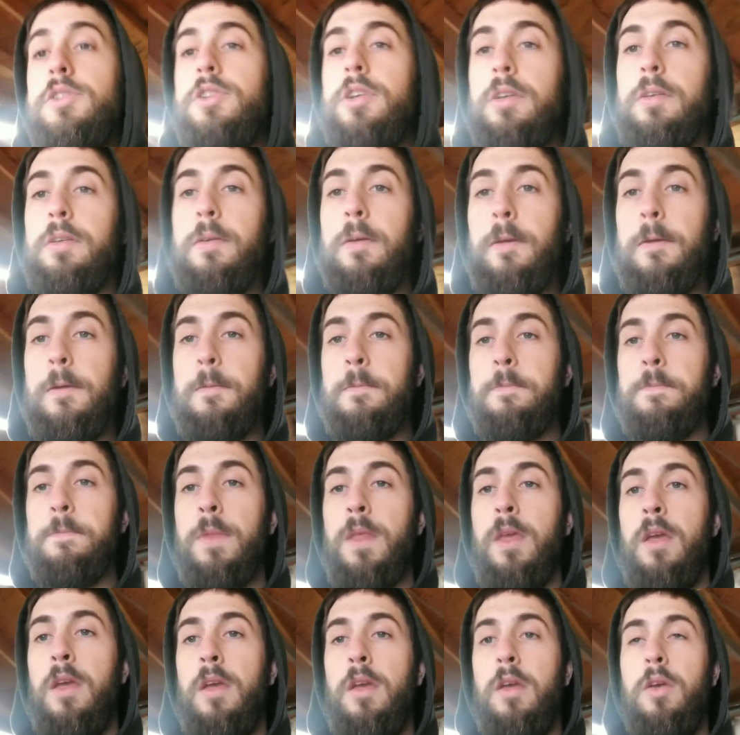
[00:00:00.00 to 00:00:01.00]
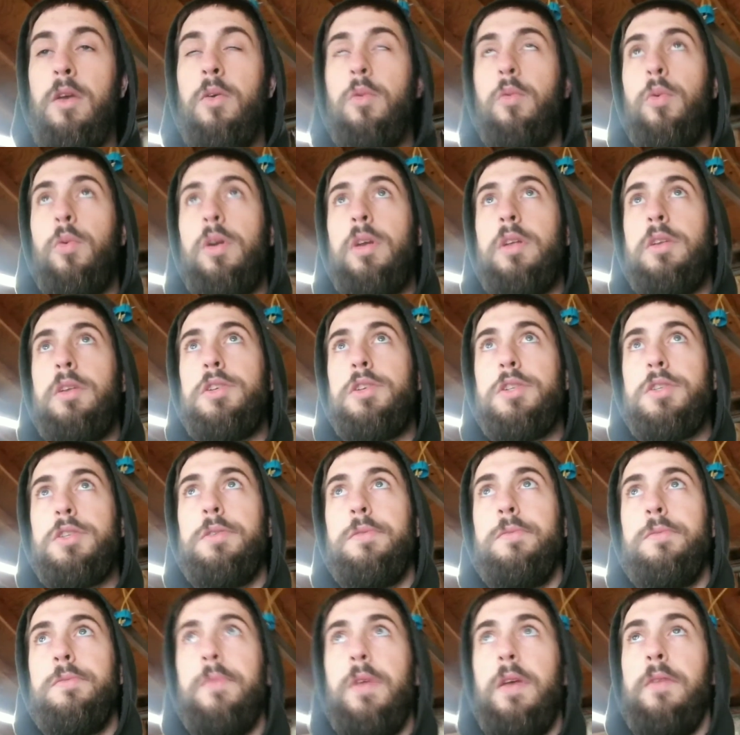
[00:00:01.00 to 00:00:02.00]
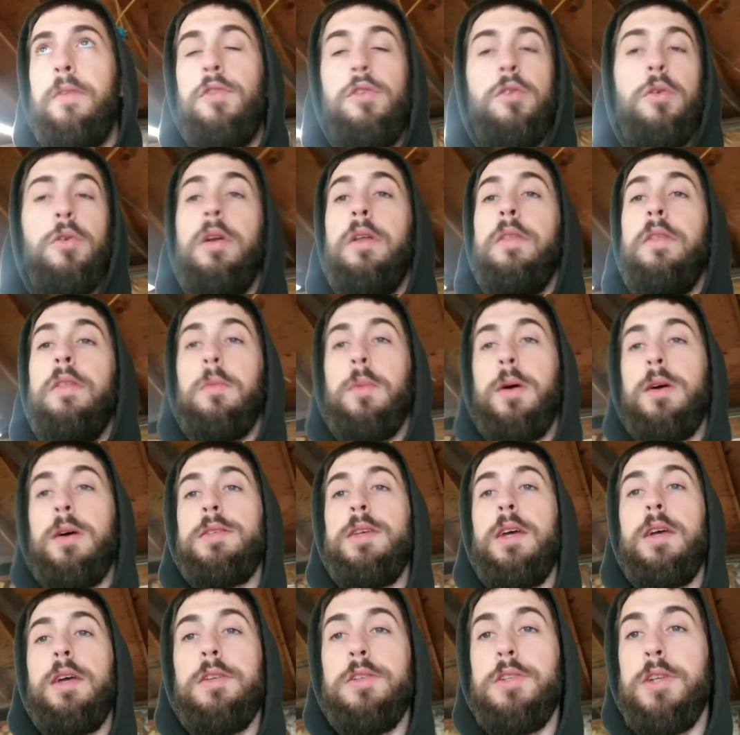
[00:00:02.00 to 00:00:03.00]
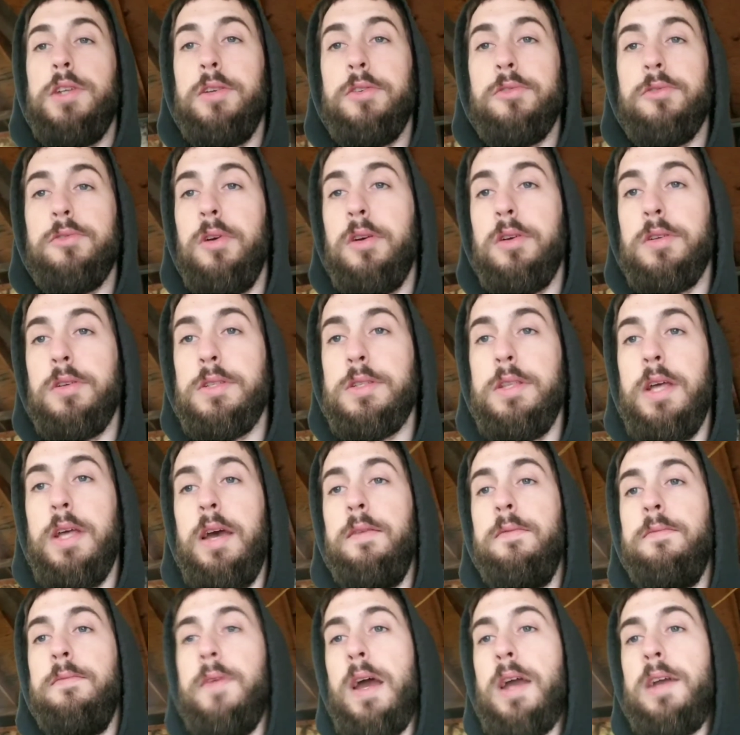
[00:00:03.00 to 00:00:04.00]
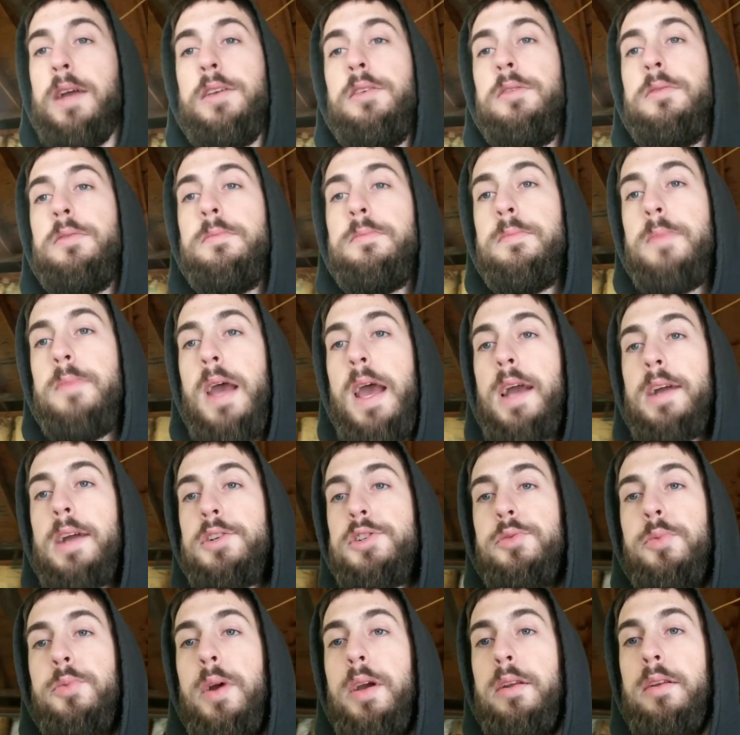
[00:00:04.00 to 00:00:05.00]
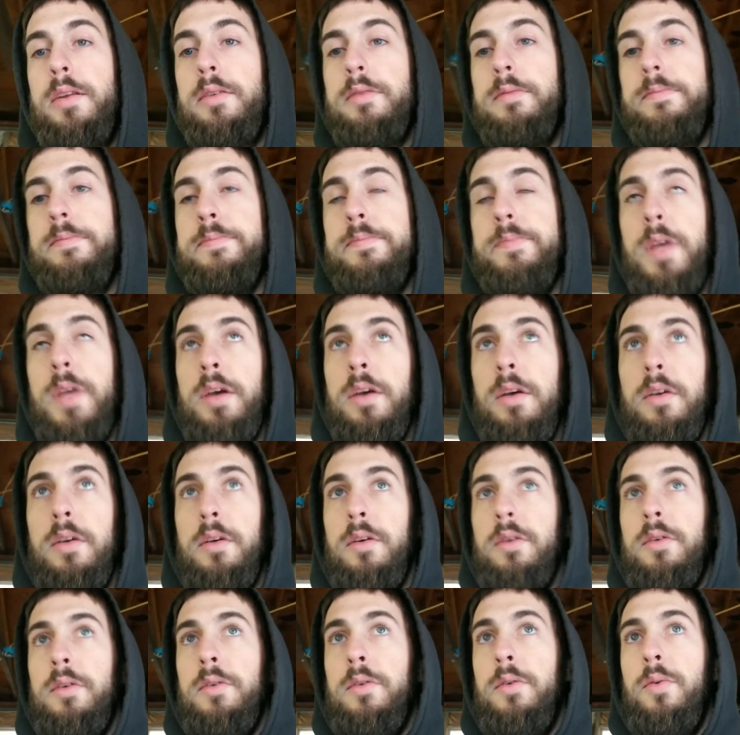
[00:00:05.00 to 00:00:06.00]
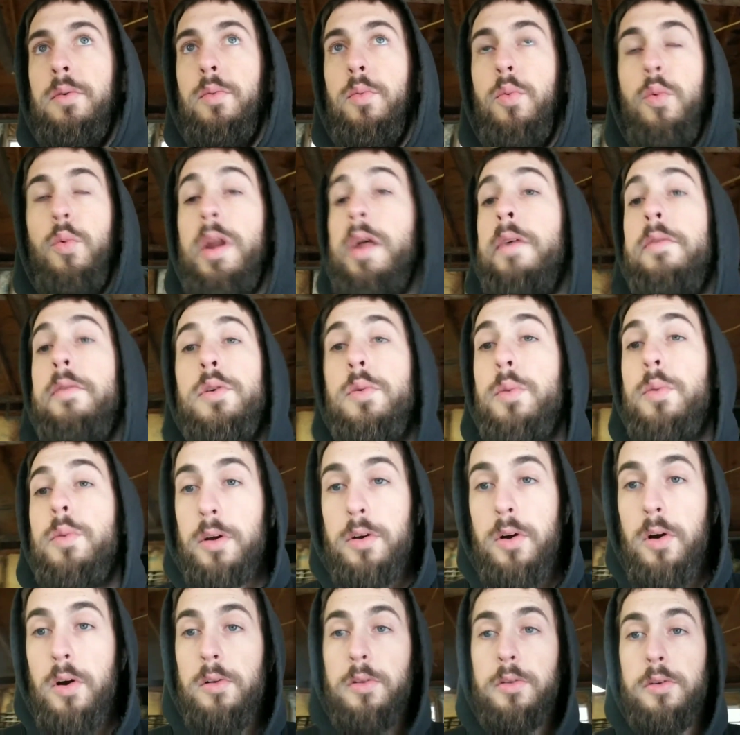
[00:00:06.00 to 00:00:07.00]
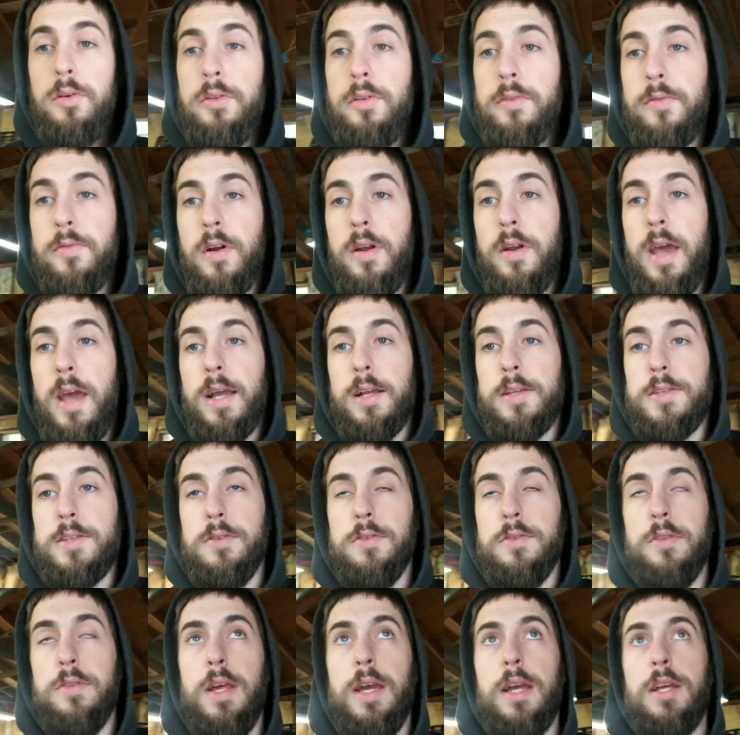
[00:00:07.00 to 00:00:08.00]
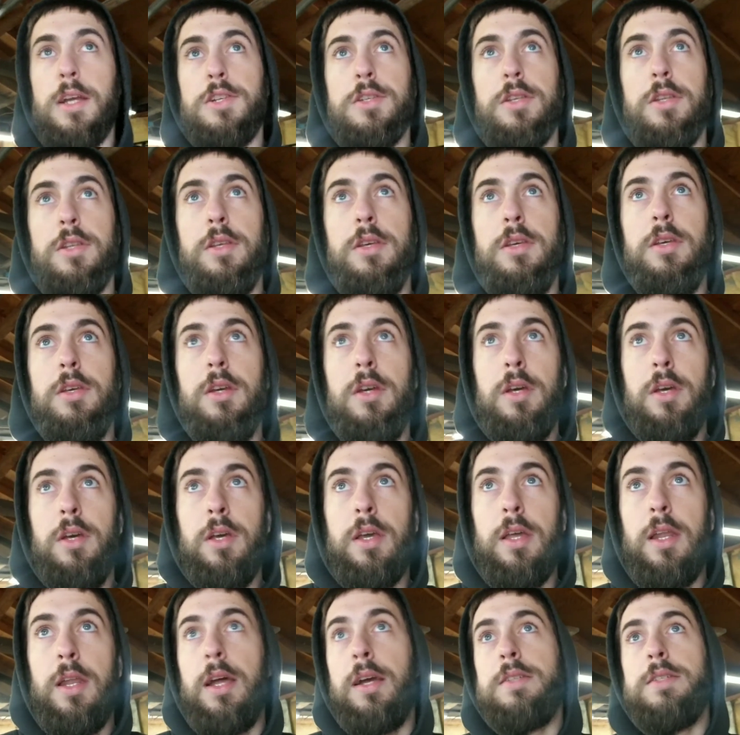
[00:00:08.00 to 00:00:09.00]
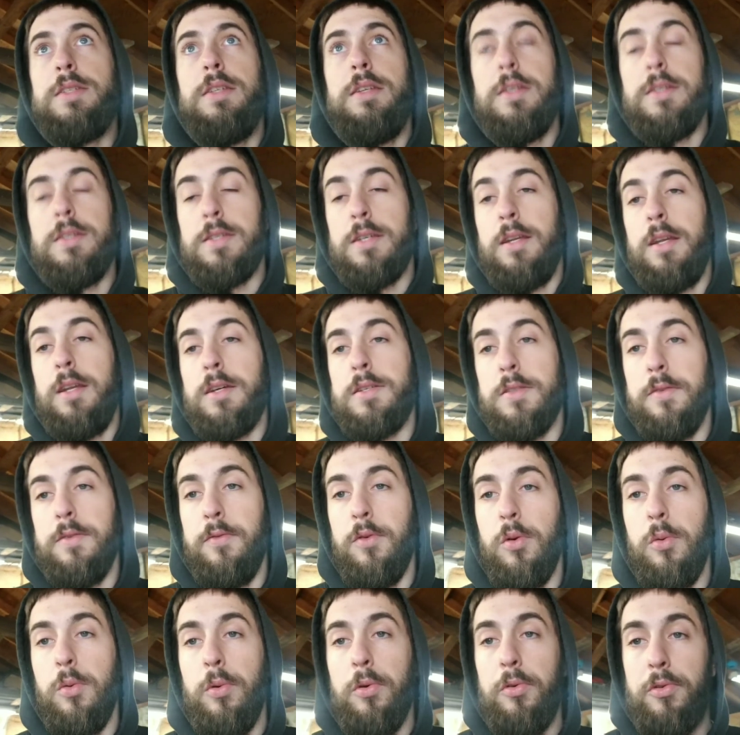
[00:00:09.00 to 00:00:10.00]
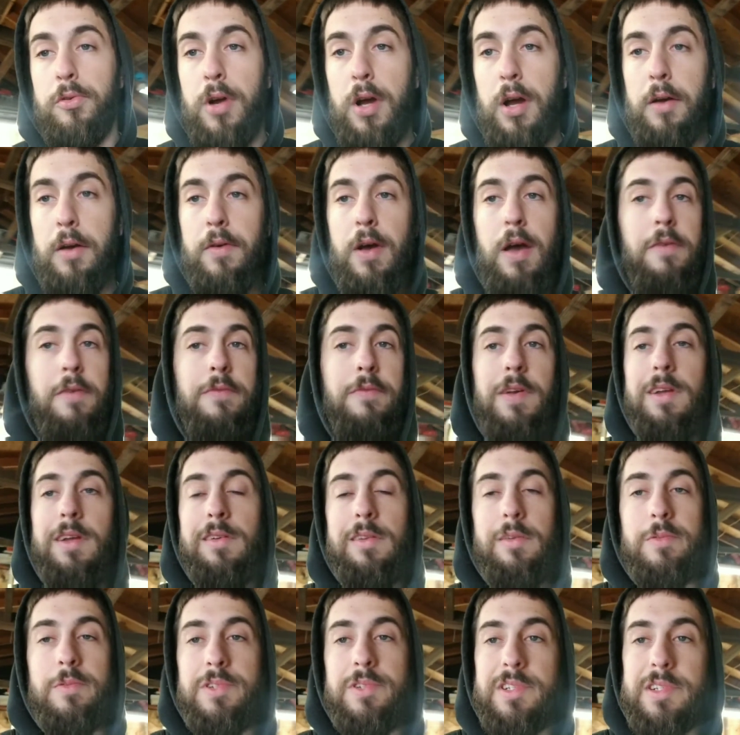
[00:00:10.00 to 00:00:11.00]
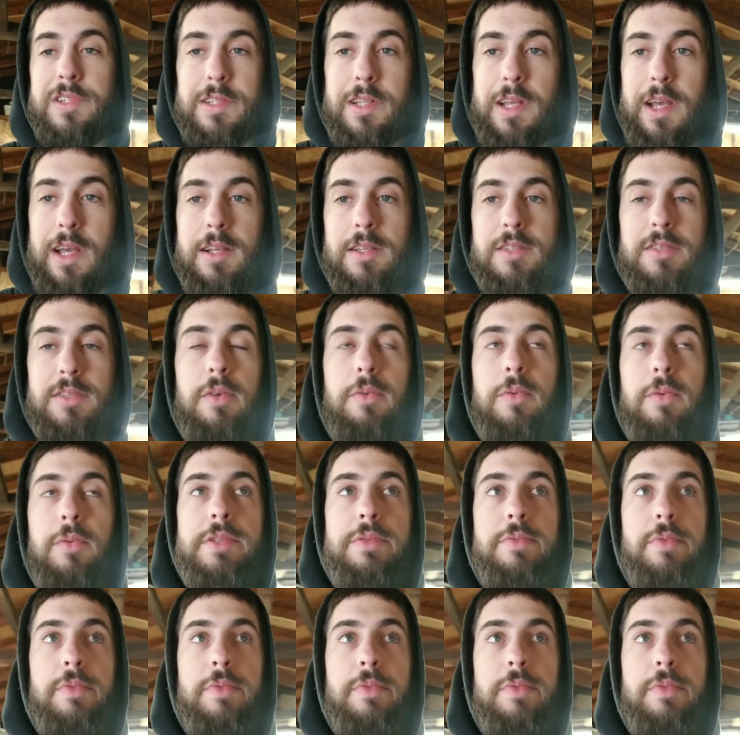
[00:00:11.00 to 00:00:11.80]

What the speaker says: which, if you know anything about second-gen trucks, that vacuum actuated, whatever you want to call it, on the front axle that actually connects and disconnects the four-wheel drive. I figured it was just that, so I wasn't really worried about it.